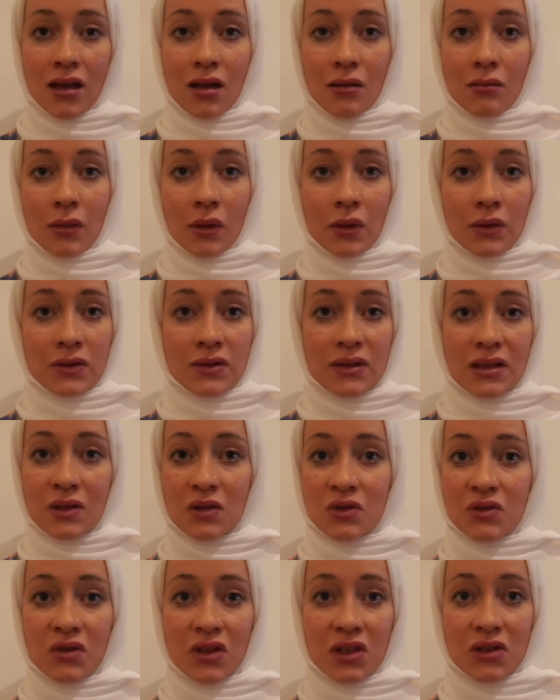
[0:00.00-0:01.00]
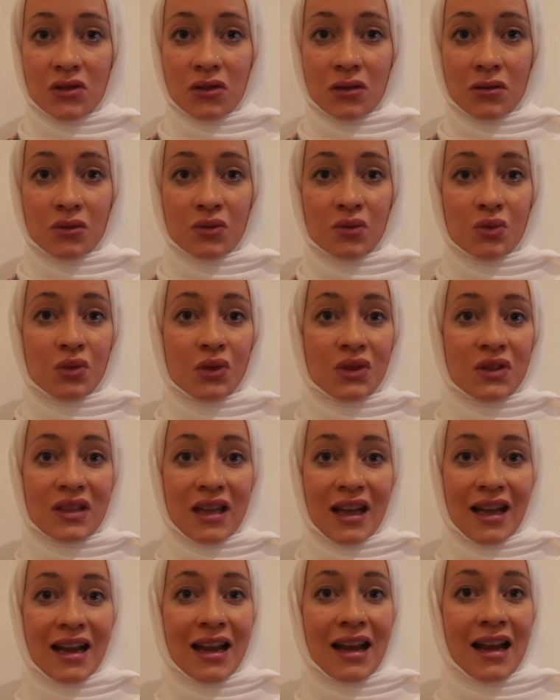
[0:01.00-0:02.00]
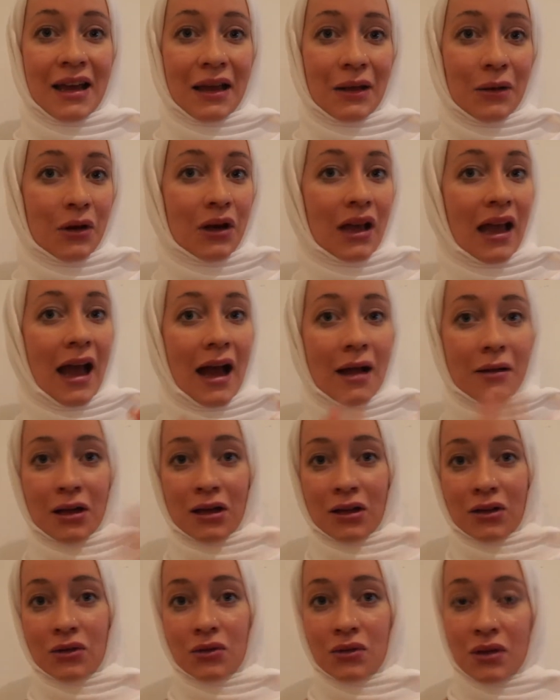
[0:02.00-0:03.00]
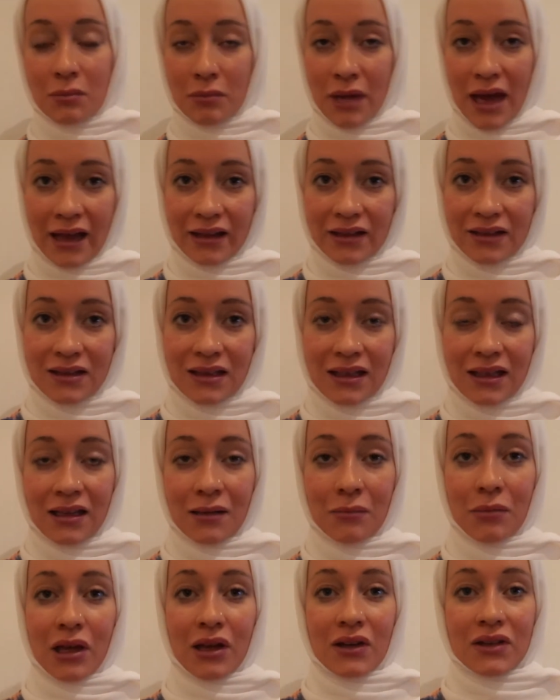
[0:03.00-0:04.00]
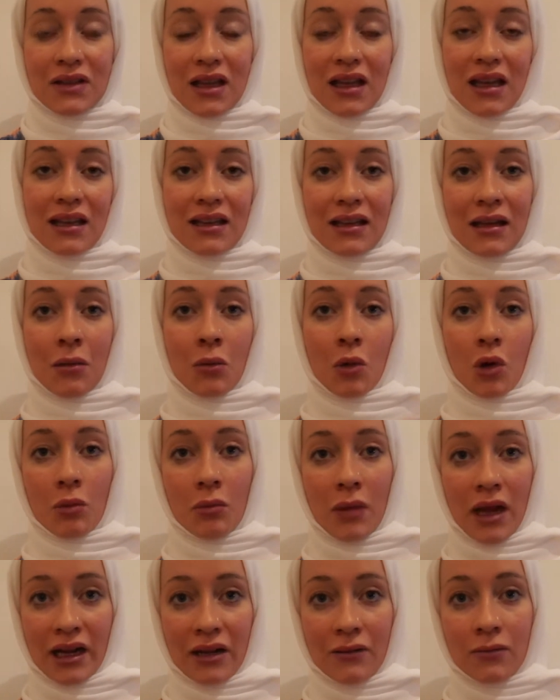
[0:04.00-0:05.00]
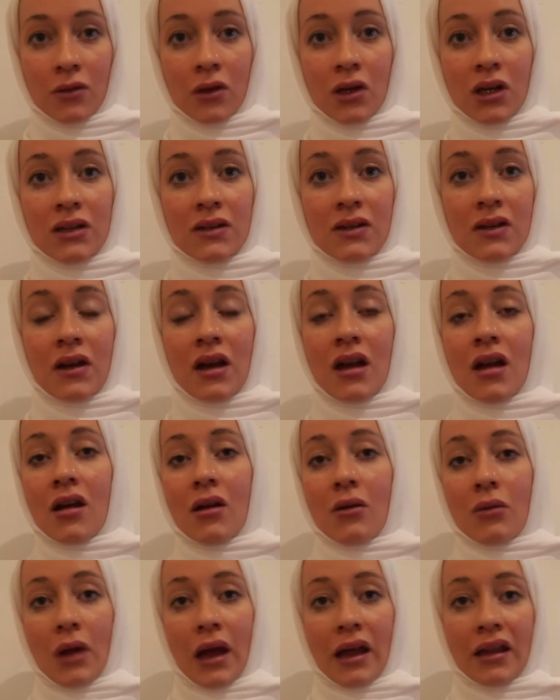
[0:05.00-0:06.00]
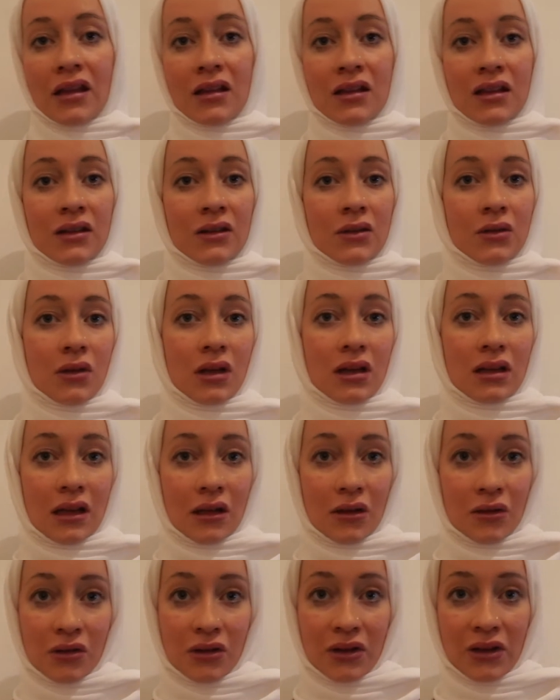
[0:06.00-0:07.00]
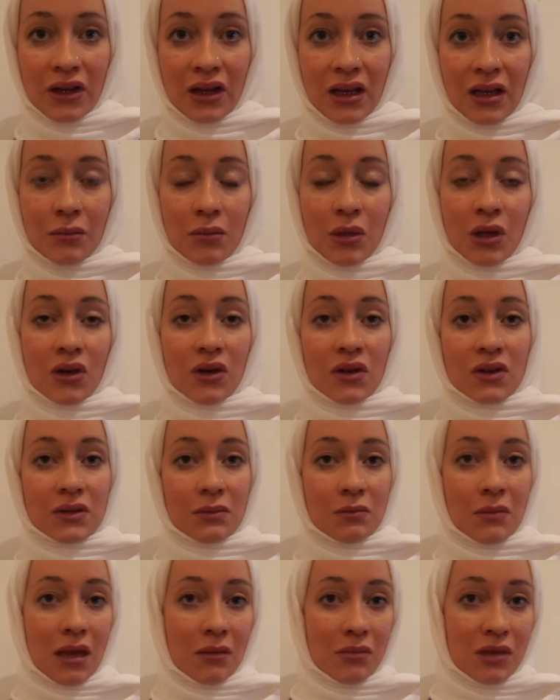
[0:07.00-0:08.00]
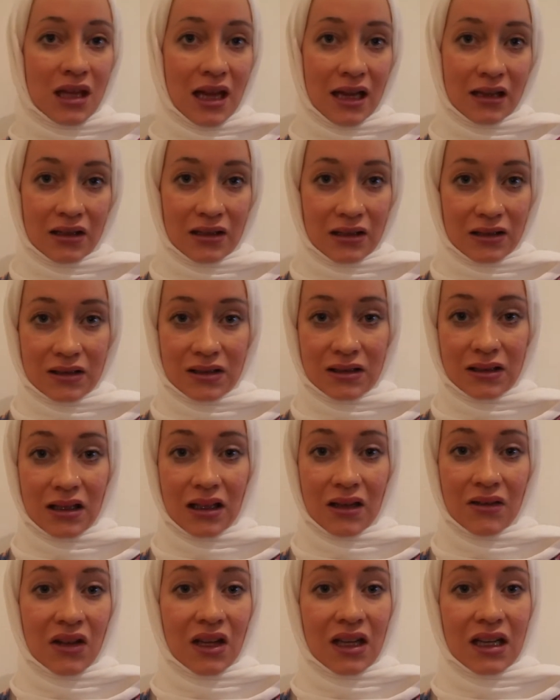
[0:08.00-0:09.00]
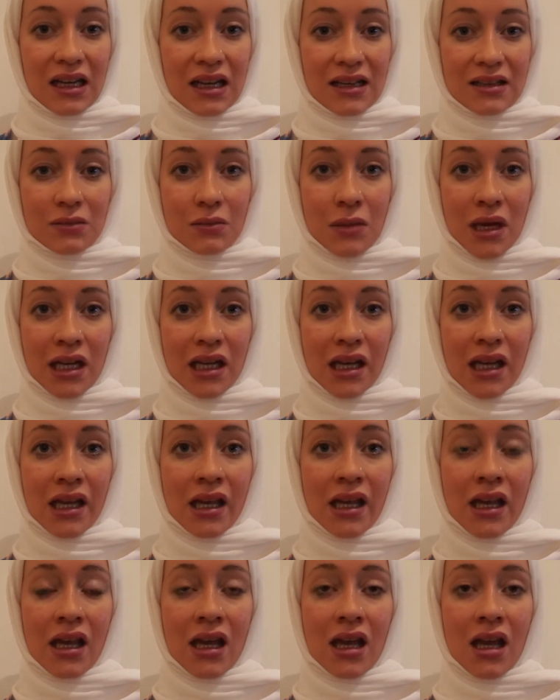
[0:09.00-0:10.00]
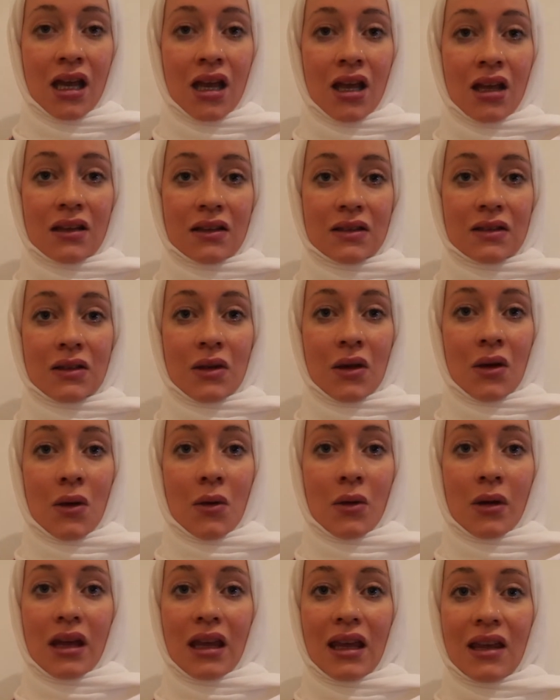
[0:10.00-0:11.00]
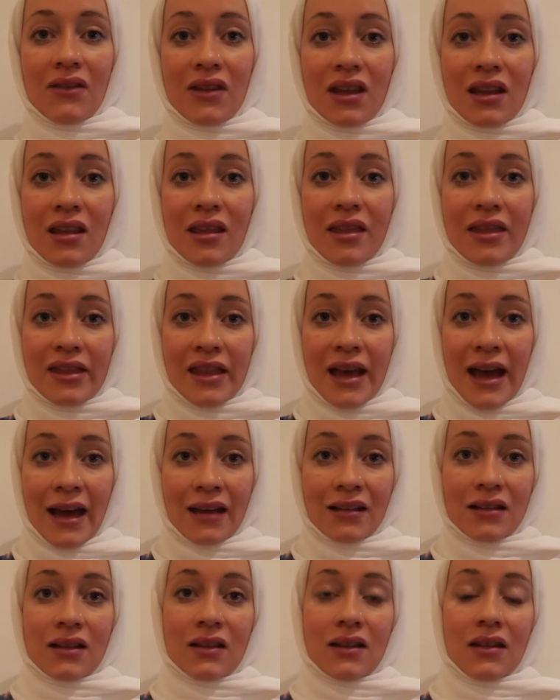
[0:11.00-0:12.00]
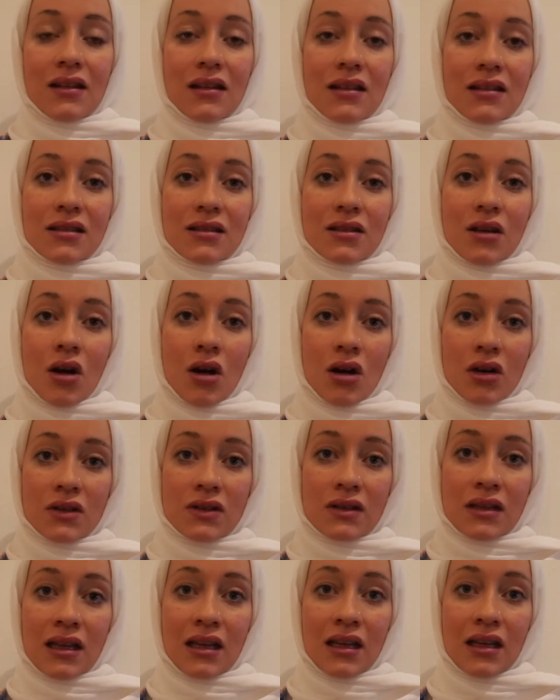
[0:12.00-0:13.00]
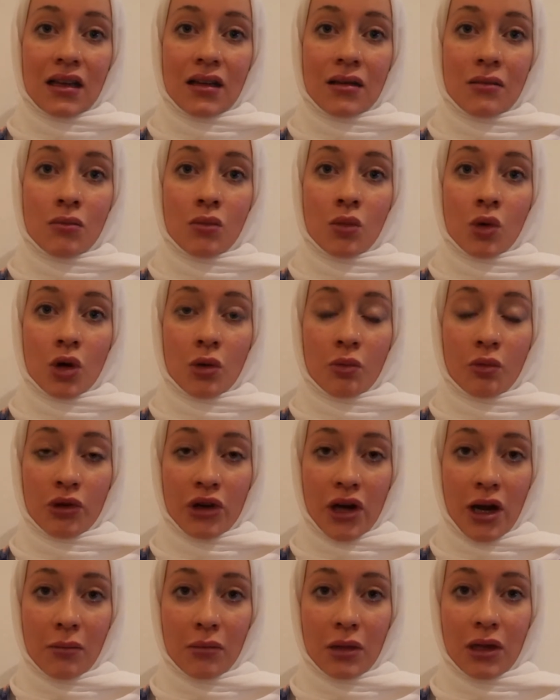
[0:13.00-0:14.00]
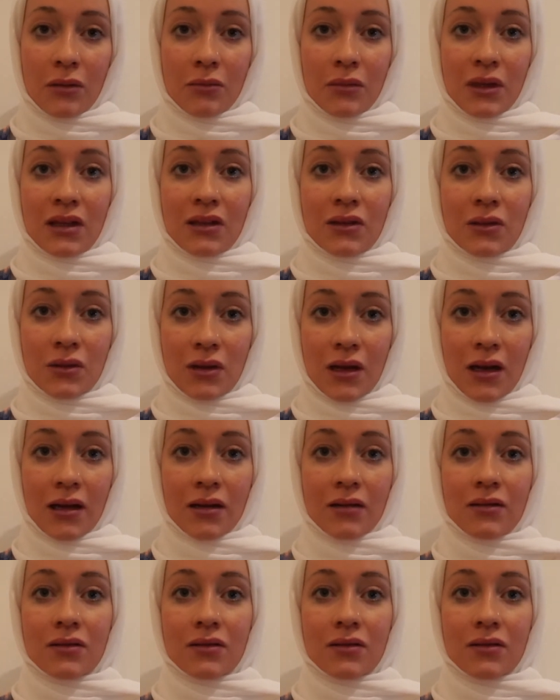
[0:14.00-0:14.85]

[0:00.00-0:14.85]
most individuals would say like, okay, I'm gonna do the bad thing because I'm getting more money for it, rather than doing the good thing because maybe that is giving less money. So even that is causing more problem into the